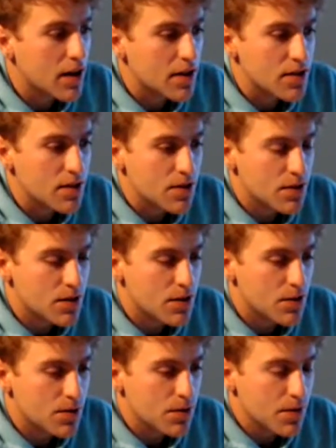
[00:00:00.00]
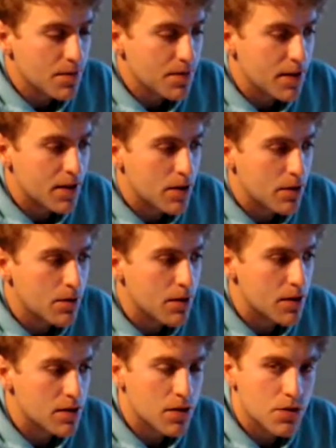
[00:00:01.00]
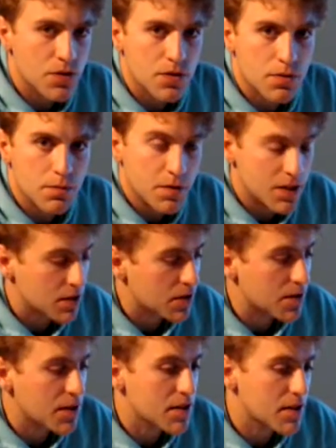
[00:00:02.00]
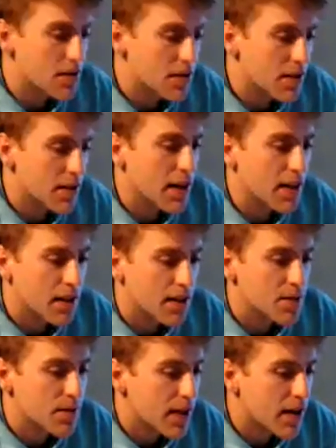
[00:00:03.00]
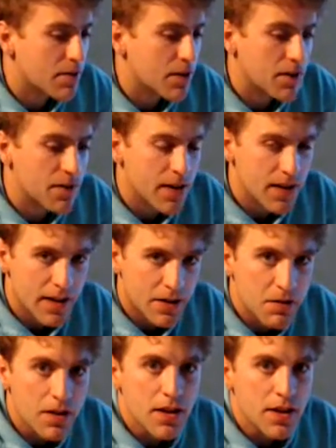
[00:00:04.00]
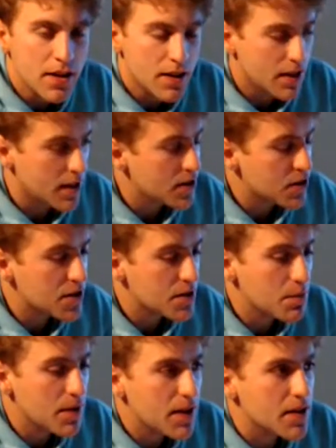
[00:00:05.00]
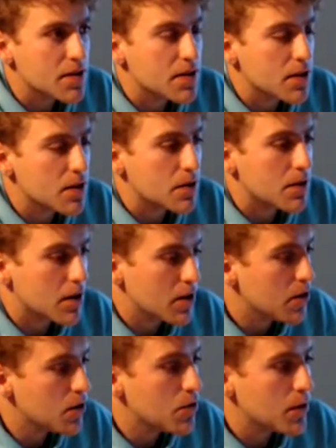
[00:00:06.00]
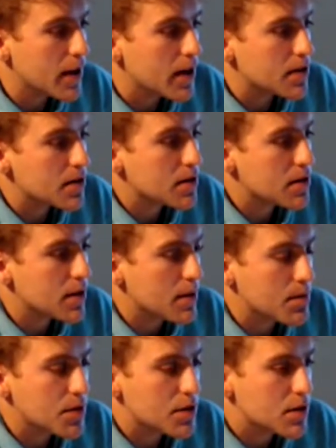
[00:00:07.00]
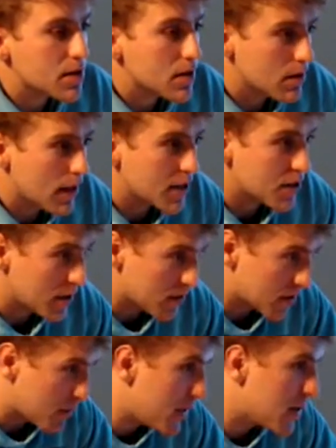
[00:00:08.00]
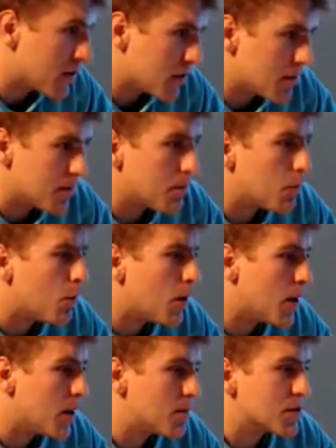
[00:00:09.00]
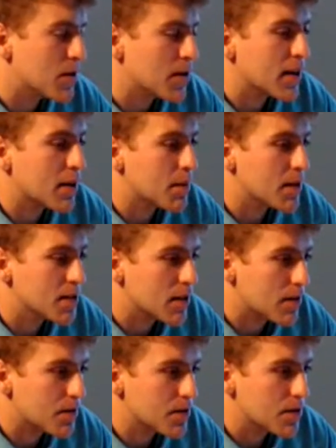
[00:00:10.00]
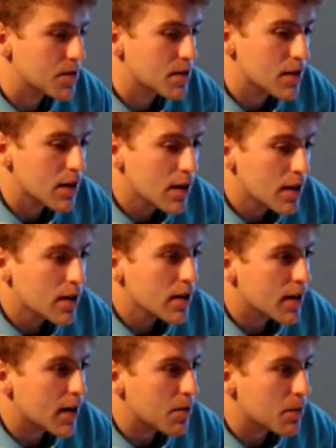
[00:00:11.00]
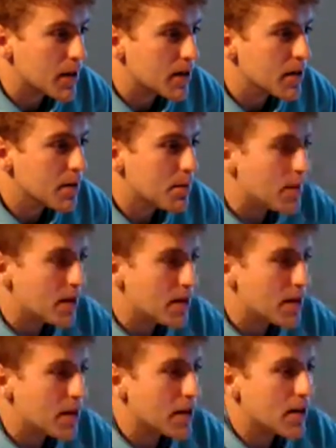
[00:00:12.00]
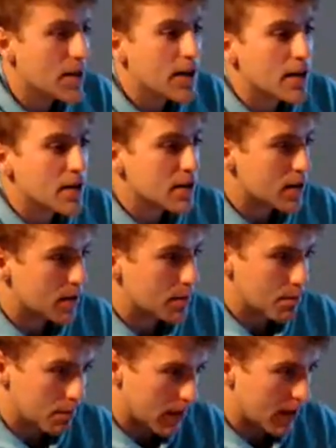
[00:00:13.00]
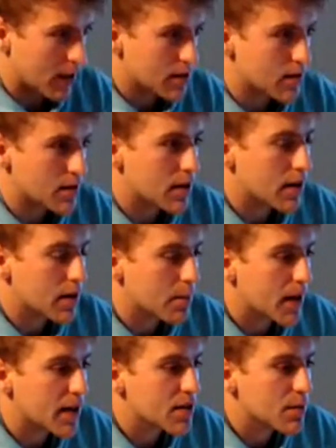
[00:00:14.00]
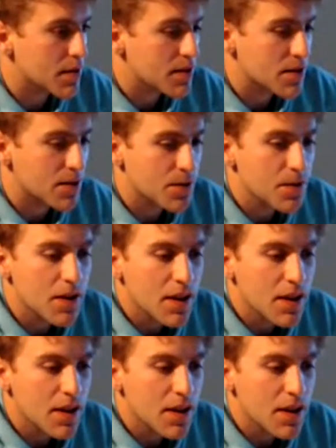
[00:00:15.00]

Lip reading: due to the social physical distancing guidelines we have on right now, it's just me. So, hello, guest. I'm just actually there's a mirror on the wall. I'm just looking at myself, so it's kind of weird, but yeah, at least my guest is talking back to me too.